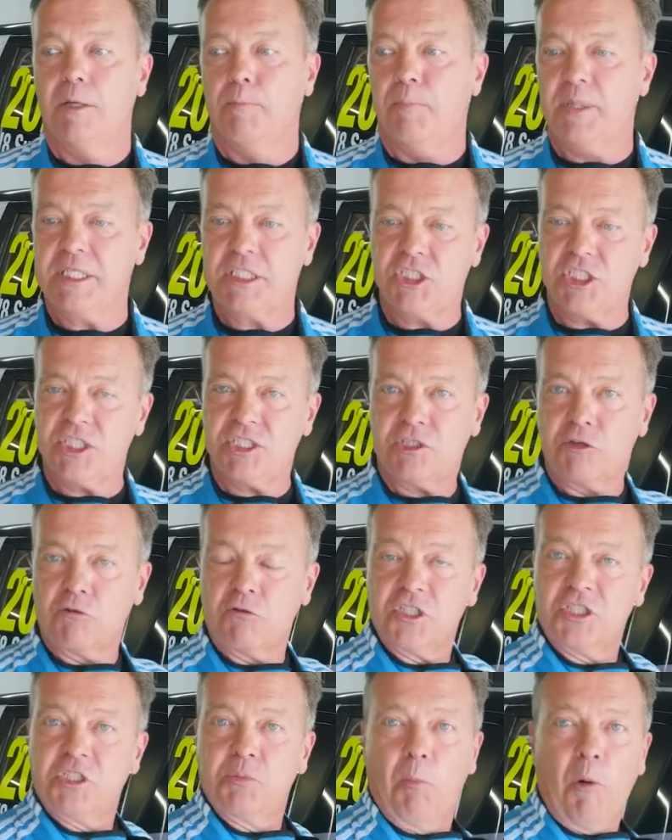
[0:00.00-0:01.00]
But just the
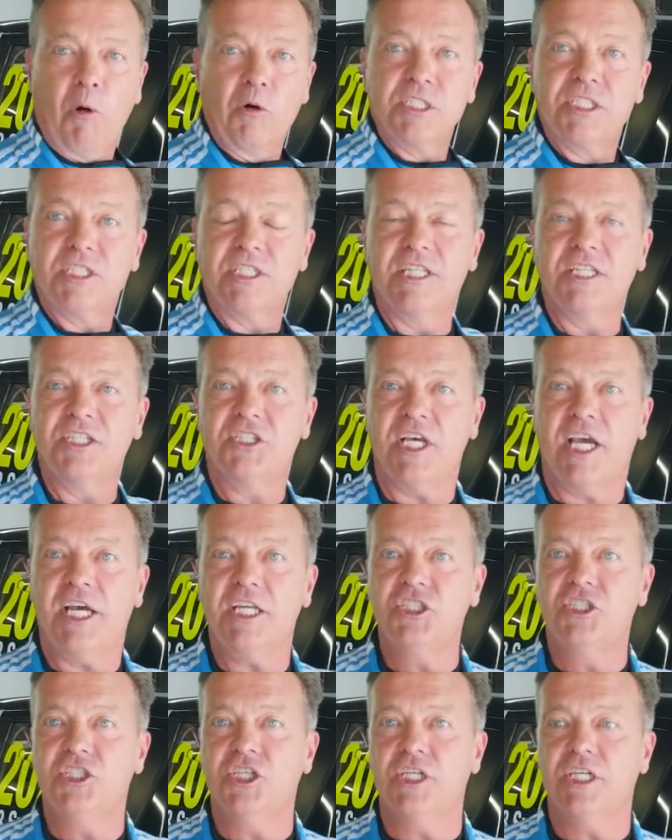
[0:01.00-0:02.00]
response of this
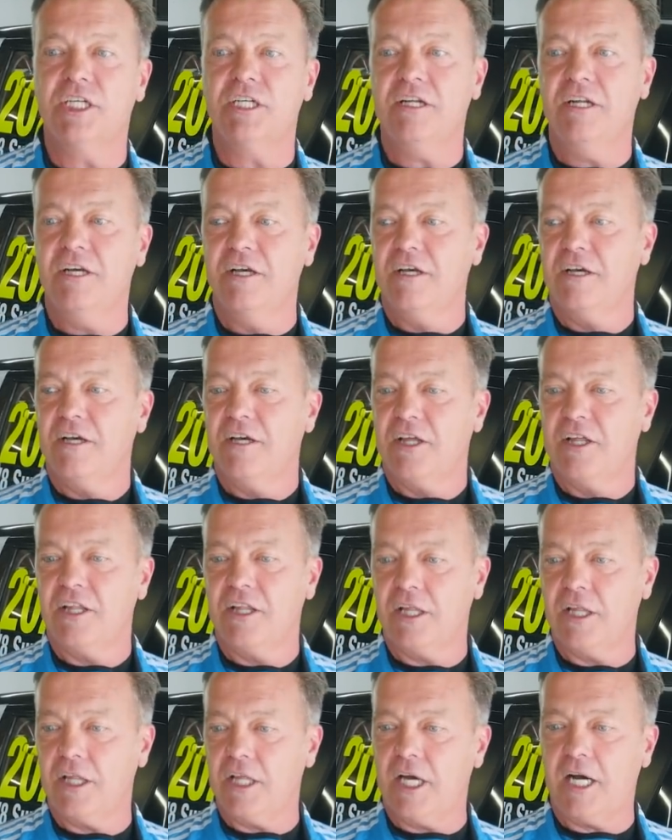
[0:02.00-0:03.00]
engine,
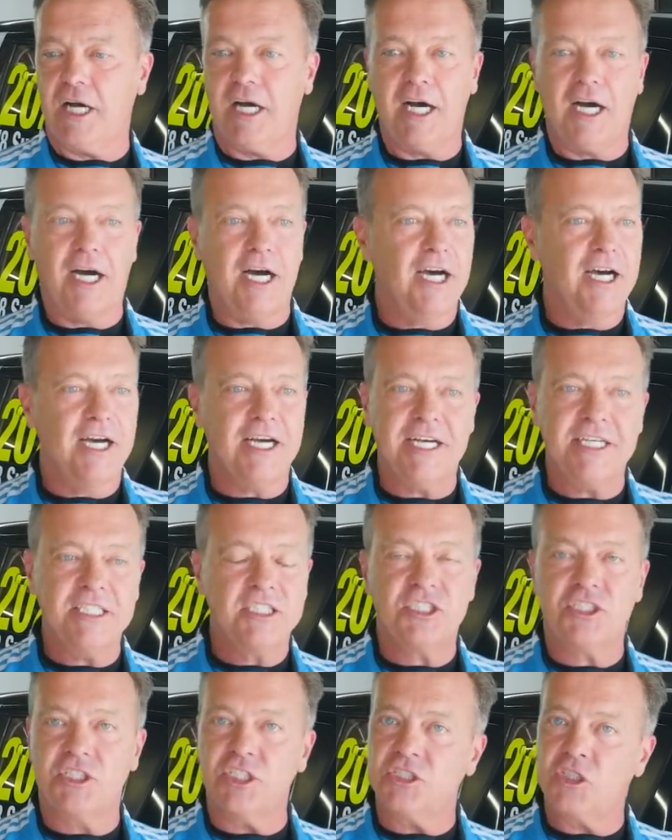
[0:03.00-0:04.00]

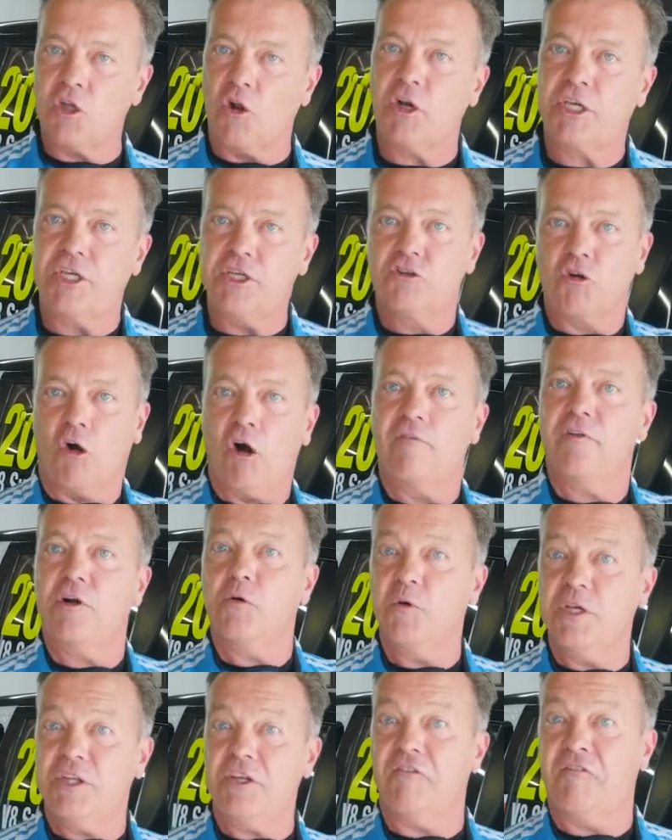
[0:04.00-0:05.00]
it's just like you're driving
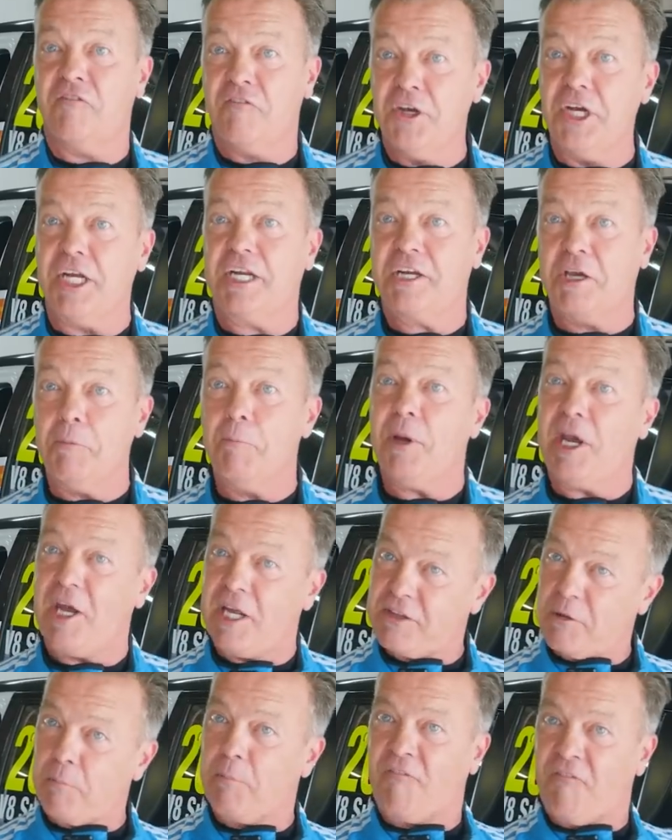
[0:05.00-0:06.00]
it with your feet
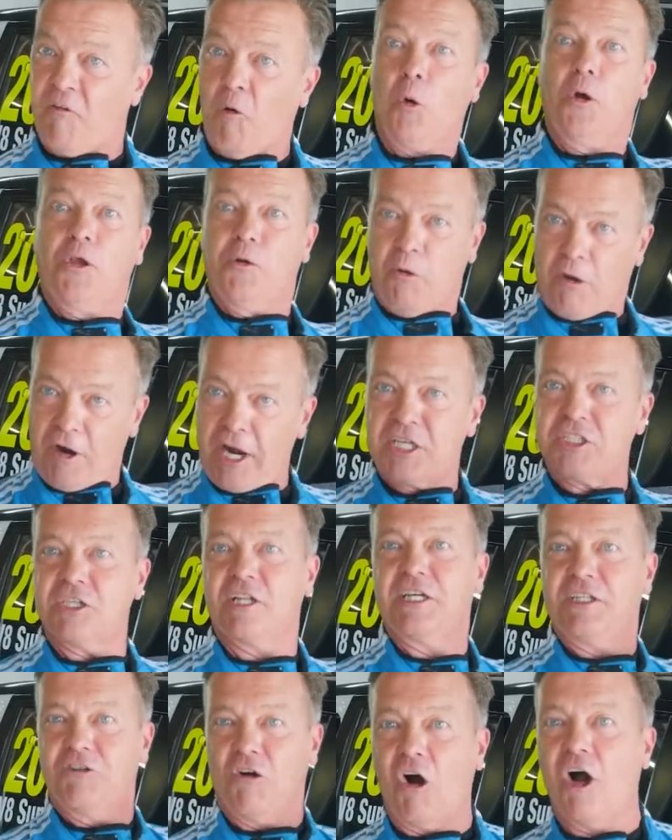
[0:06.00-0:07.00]
compared to before you were
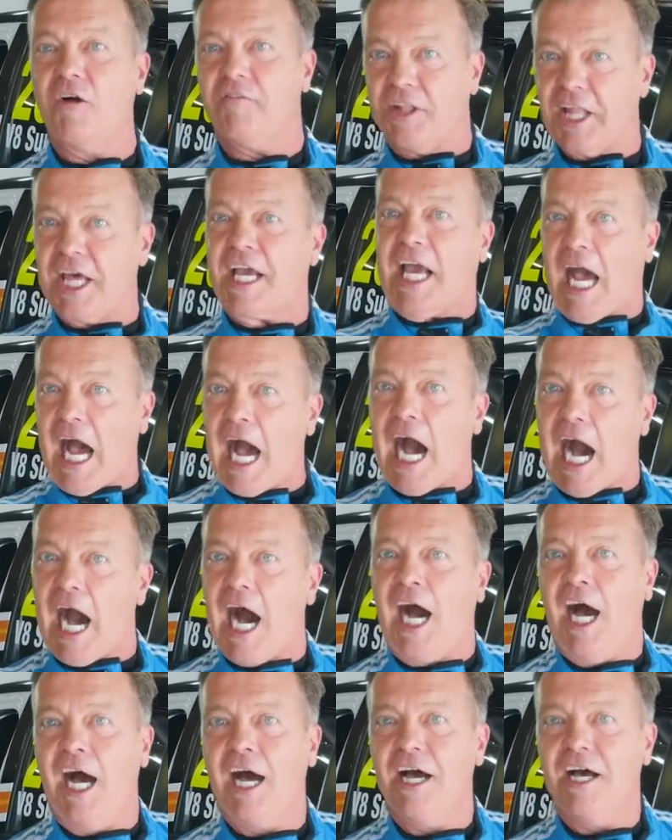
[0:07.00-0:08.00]
actually driving the
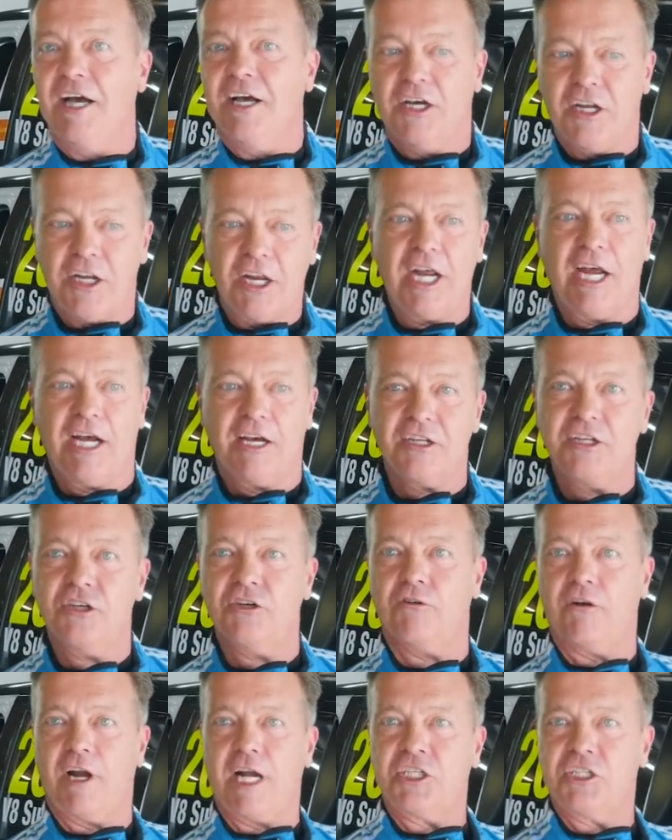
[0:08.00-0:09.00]
car. Yeah,
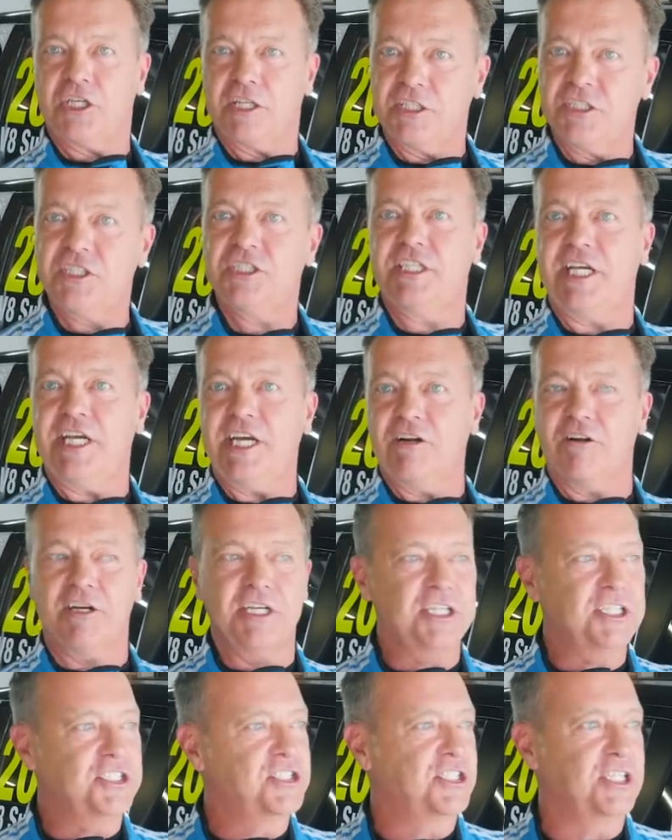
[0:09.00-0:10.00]
you're actually steering
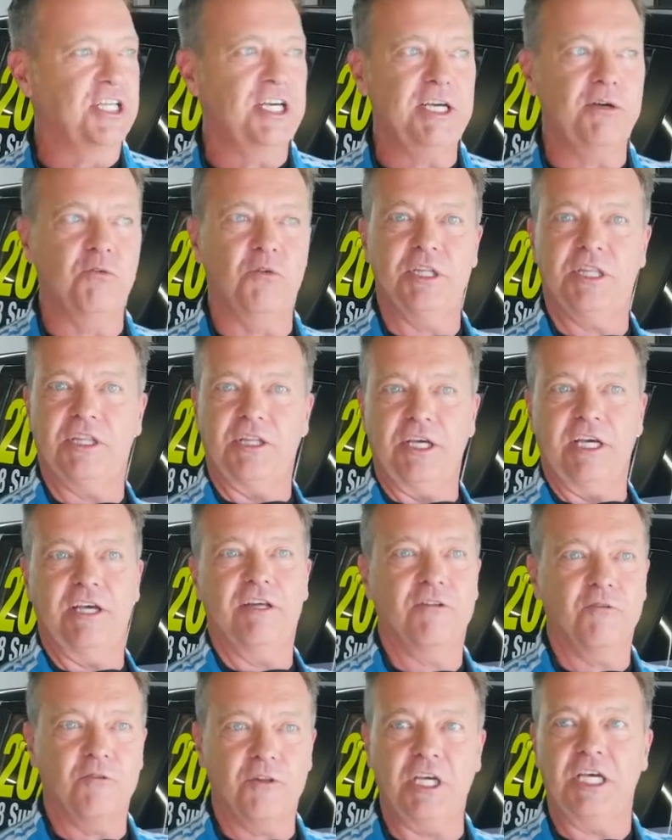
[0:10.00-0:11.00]
this thing with the
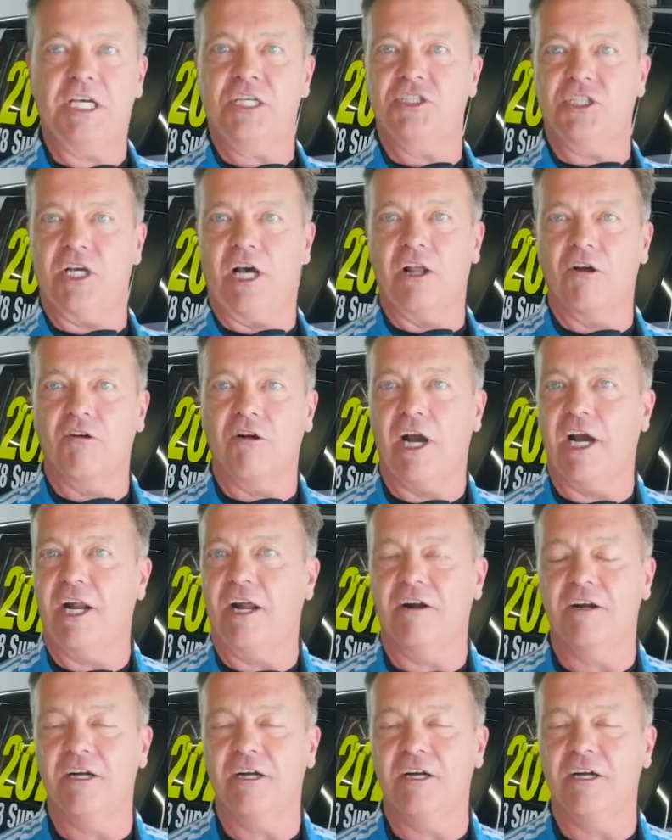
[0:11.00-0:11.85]
accelerator.